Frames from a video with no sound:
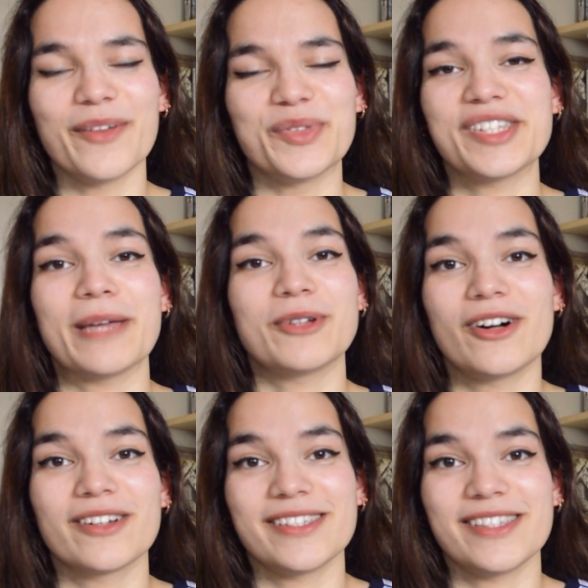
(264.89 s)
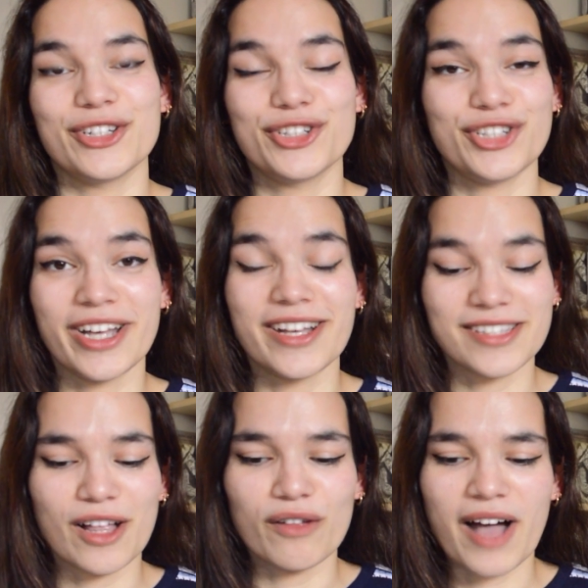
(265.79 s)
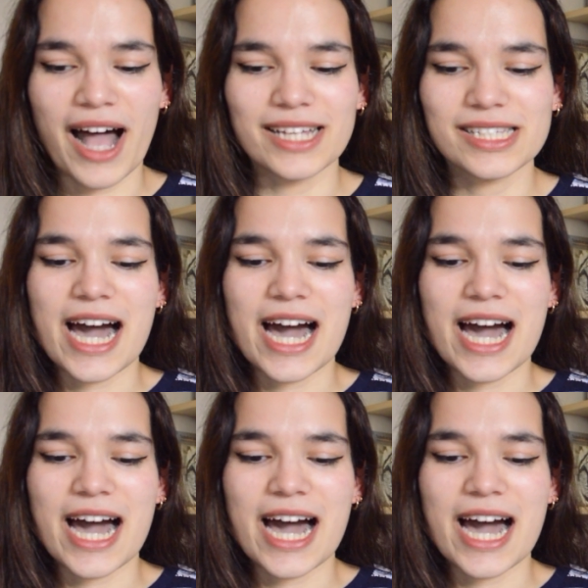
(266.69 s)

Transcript: and the same darkness that she herself has.